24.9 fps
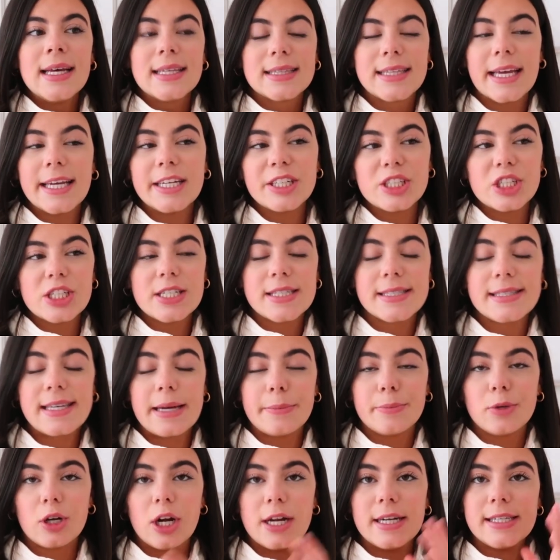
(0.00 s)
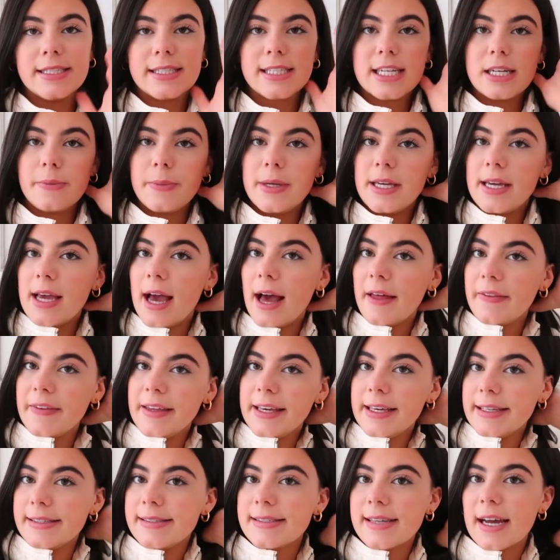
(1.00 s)
later in December and it's going to be on
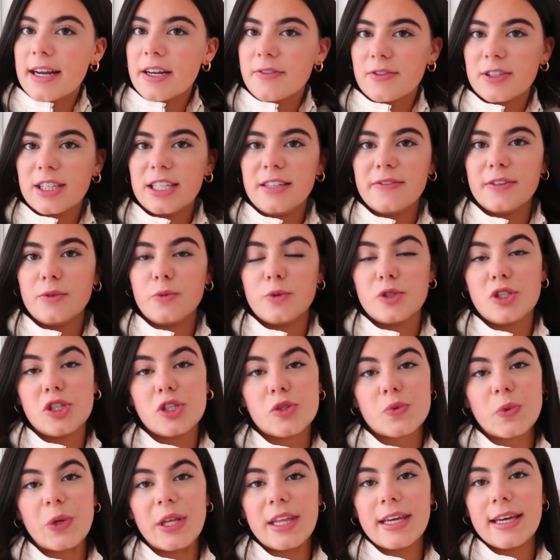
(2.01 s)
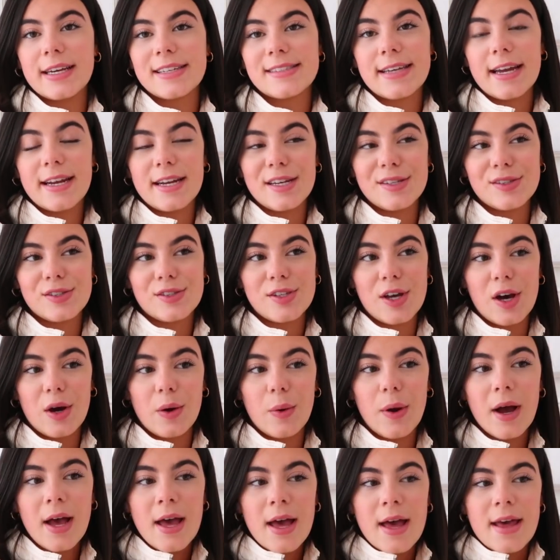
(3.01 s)
the east side of Cleveland which is really exciting
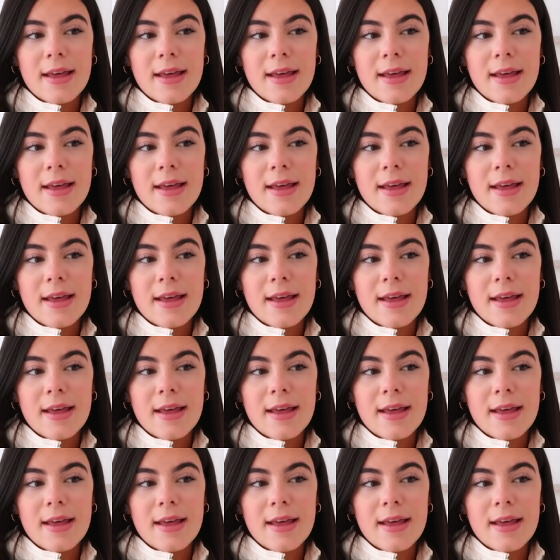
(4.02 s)
so